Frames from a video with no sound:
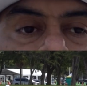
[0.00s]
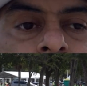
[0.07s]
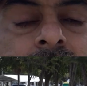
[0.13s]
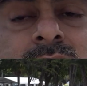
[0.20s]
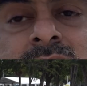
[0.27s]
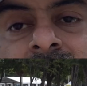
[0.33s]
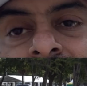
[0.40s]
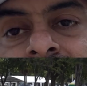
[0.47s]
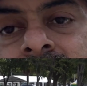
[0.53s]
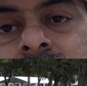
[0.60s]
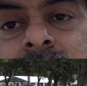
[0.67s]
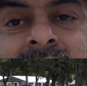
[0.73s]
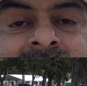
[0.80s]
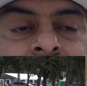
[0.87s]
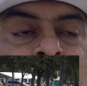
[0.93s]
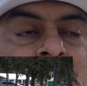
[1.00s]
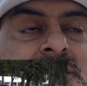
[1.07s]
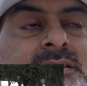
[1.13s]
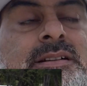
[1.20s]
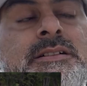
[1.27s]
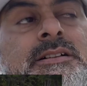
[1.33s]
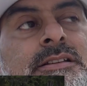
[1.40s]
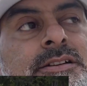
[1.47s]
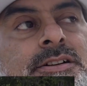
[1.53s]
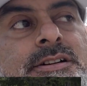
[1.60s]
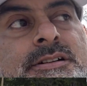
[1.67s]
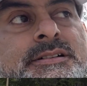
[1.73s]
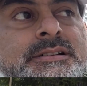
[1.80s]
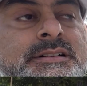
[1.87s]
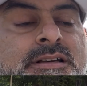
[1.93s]
and it is compatible with
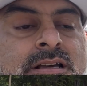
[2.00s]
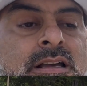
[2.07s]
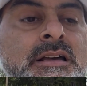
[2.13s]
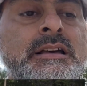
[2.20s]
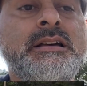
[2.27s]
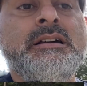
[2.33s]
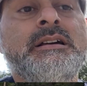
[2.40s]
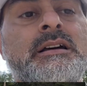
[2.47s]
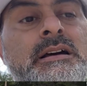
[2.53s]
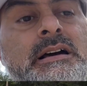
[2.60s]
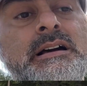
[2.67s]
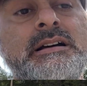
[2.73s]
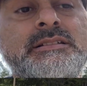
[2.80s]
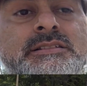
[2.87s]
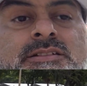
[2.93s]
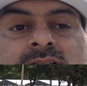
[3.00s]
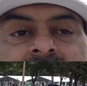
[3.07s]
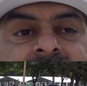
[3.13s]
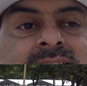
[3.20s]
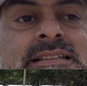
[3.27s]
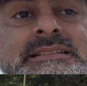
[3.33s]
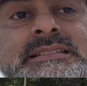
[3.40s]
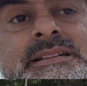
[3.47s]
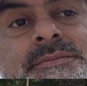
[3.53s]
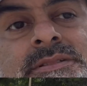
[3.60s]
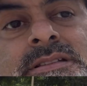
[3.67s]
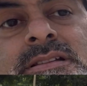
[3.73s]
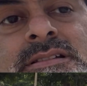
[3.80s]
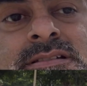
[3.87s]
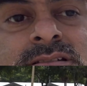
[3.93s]
other Sony systems,
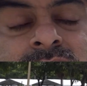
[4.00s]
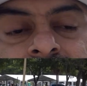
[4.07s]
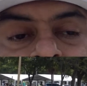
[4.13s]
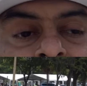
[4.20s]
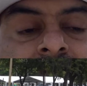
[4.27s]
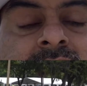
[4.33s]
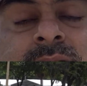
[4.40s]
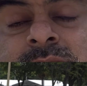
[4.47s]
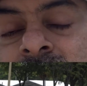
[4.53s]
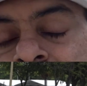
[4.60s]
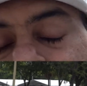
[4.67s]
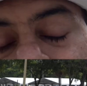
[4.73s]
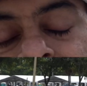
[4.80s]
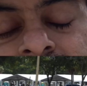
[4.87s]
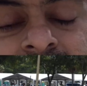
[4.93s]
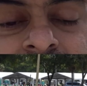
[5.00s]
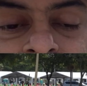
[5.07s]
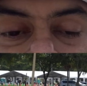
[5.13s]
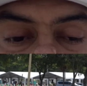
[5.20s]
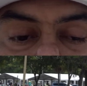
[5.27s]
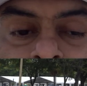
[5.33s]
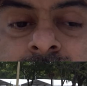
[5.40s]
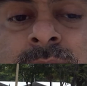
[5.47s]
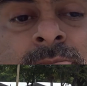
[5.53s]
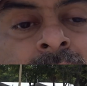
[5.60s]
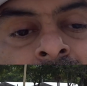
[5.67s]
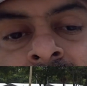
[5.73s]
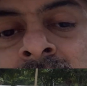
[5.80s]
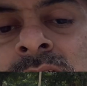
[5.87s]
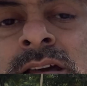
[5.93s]
camcorders and
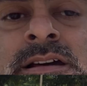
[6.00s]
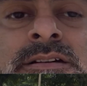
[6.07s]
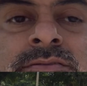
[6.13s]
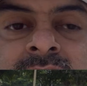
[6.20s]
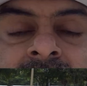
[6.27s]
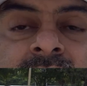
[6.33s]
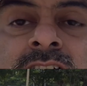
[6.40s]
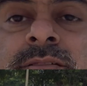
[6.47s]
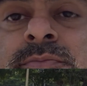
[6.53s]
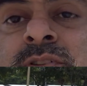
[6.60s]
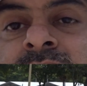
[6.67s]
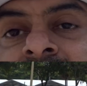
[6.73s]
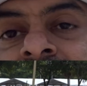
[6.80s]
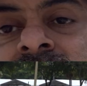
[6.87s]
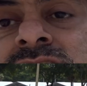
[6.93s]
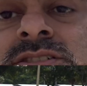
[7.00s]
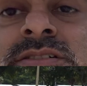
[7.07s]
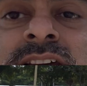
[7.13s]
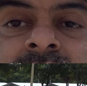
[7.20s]
regular point and shoot